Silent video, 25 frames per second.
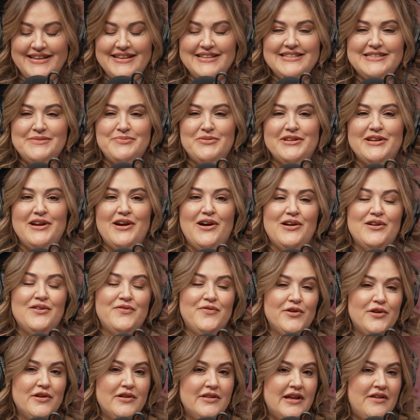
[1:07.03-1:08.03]
it's pretty hard
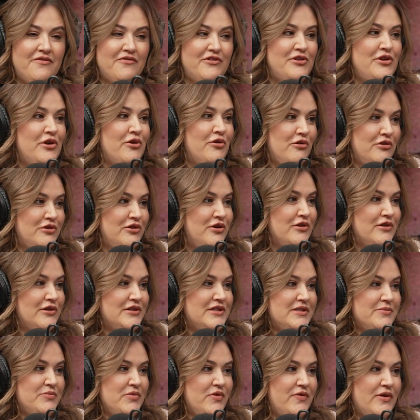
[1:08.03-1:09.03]
for an 11-year-old girl
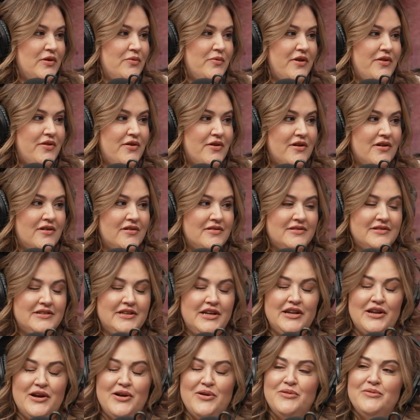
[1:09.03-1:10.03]
to move in with her
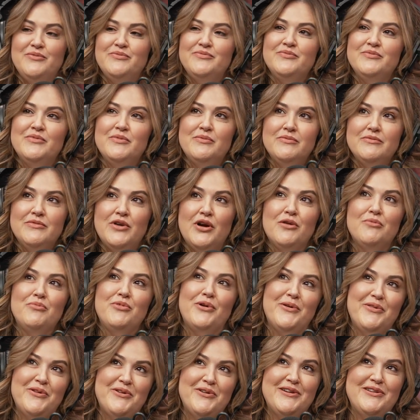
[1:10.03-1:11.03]

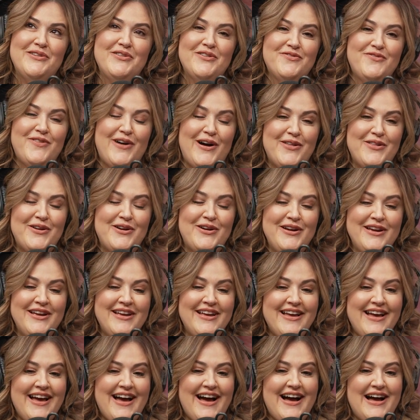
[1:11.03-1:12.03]
brother and her father.
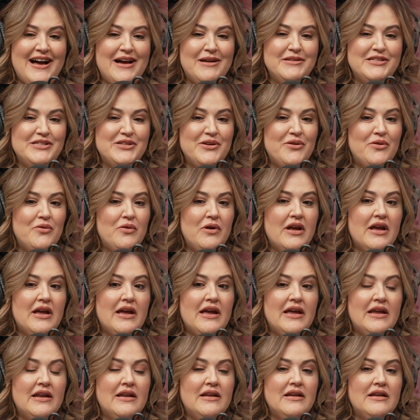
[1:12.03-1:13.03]
So
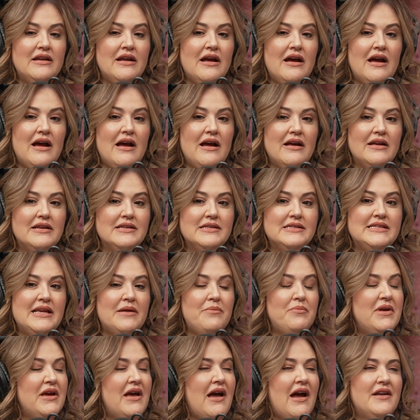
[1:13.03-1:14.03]
it
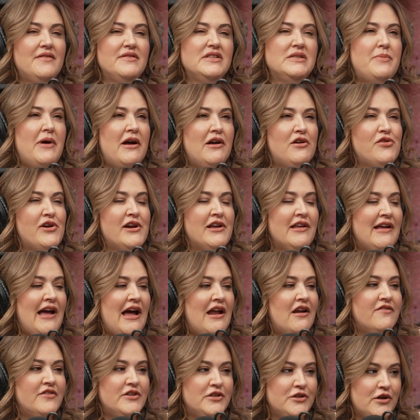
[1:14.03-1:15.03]
sent me kind of spiraling
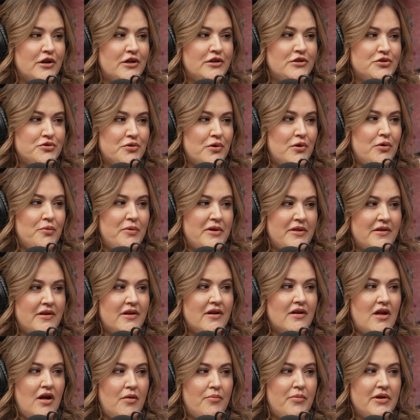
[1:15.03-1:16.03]
out of control within
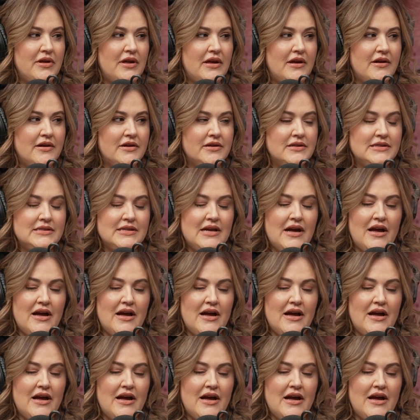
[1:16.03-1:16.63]
a couple of years,